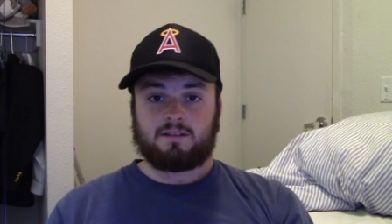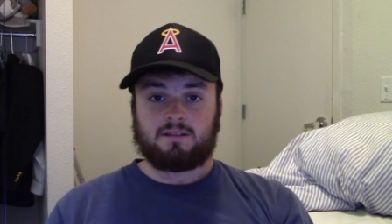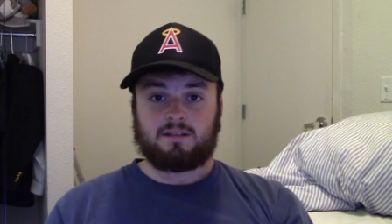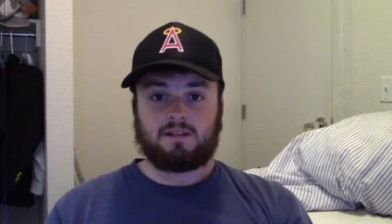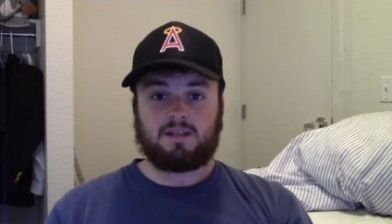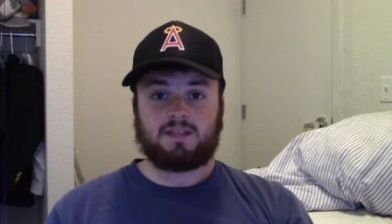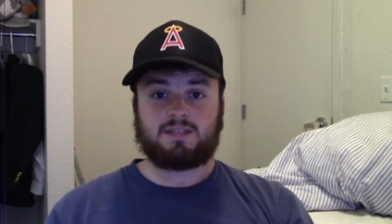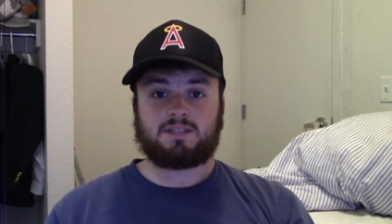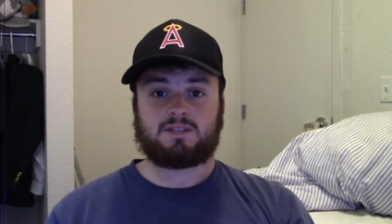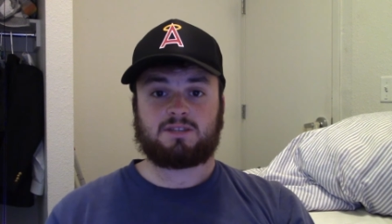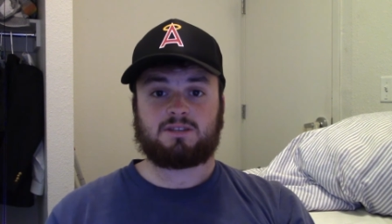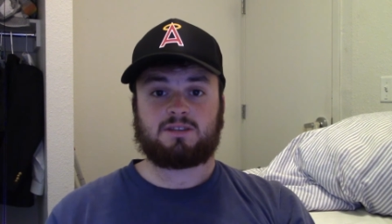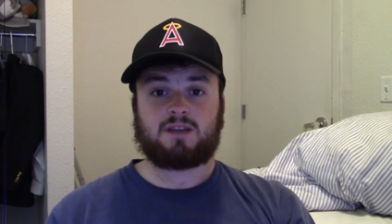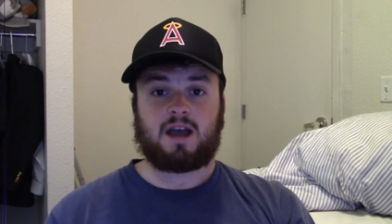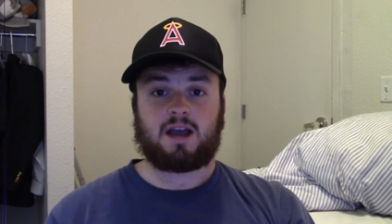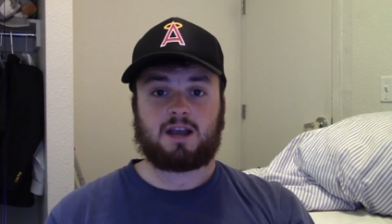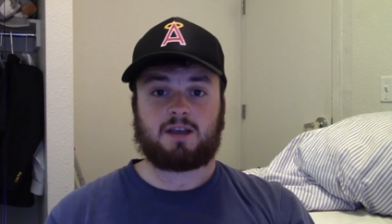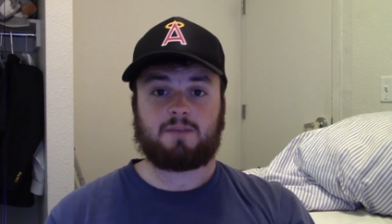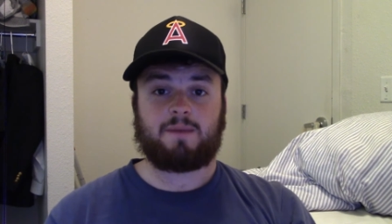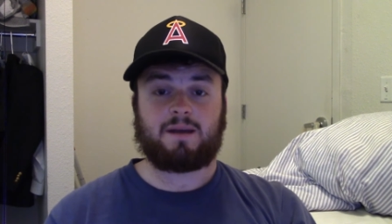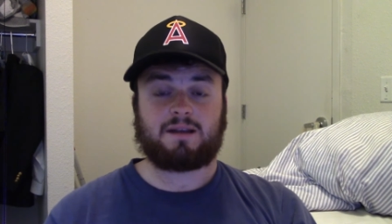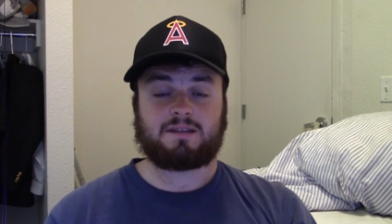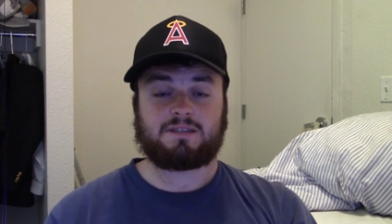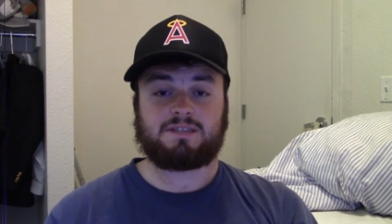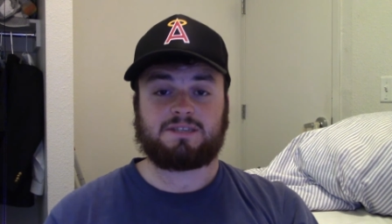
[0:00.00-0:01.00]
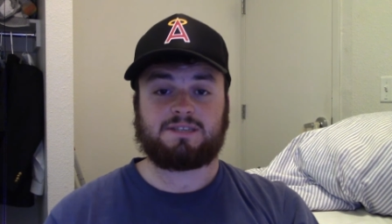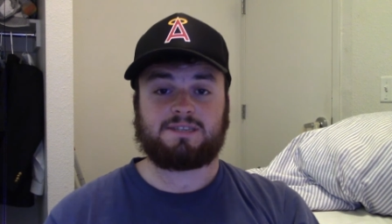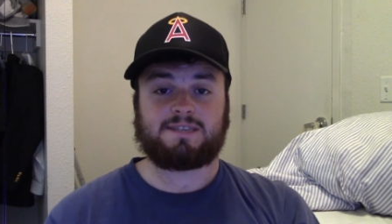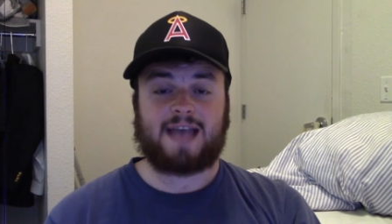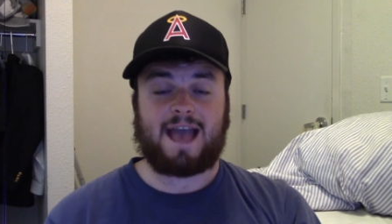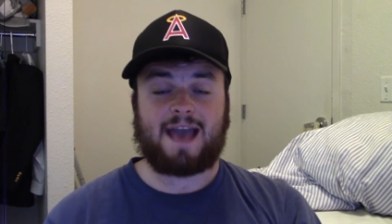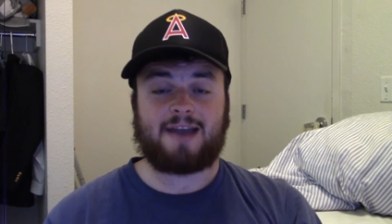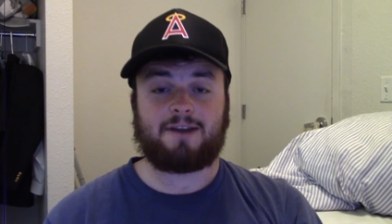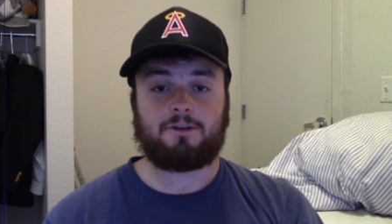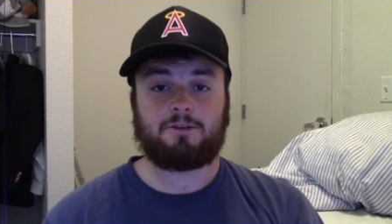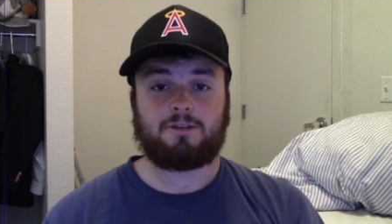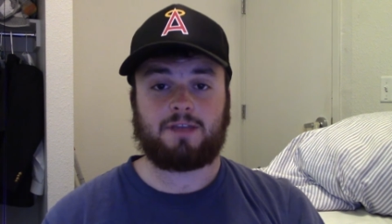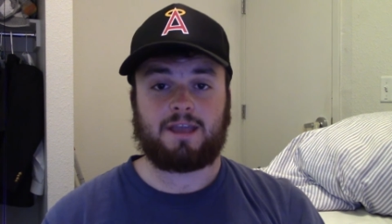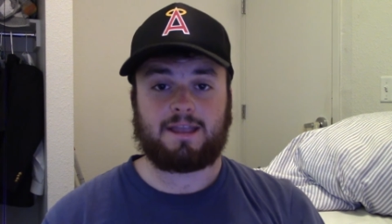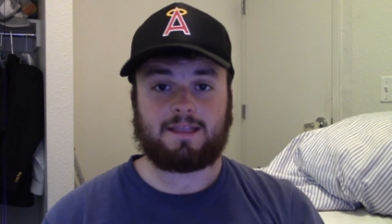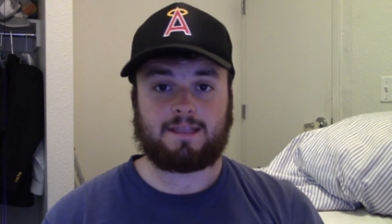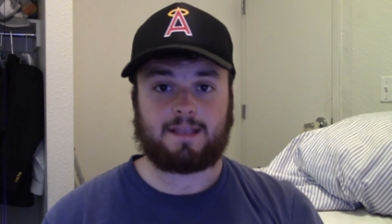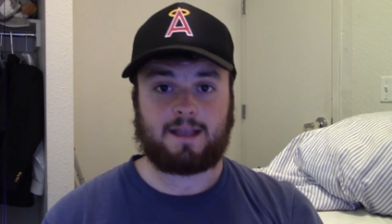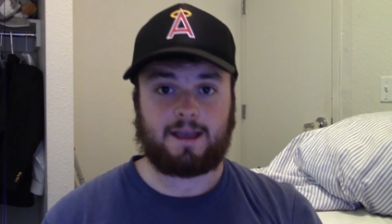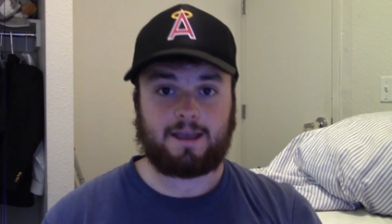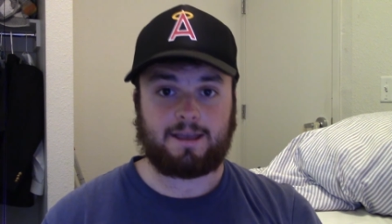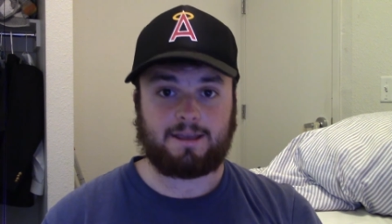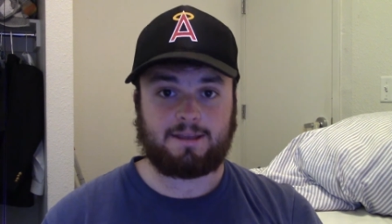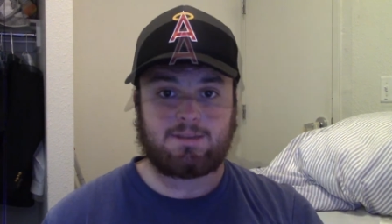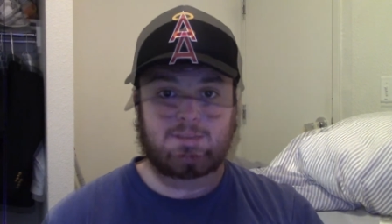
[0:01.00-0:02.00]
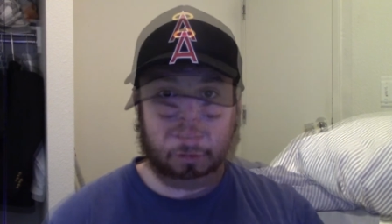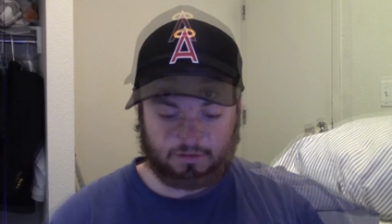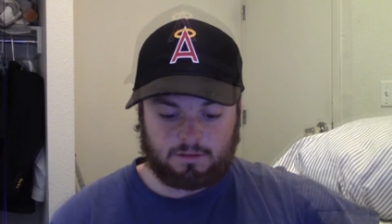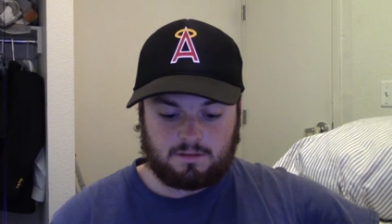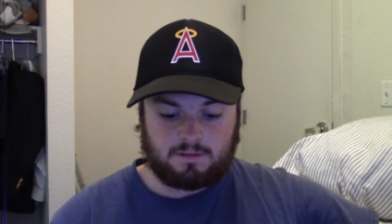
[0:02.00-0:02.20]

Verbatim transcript: let's talk about Saturday night.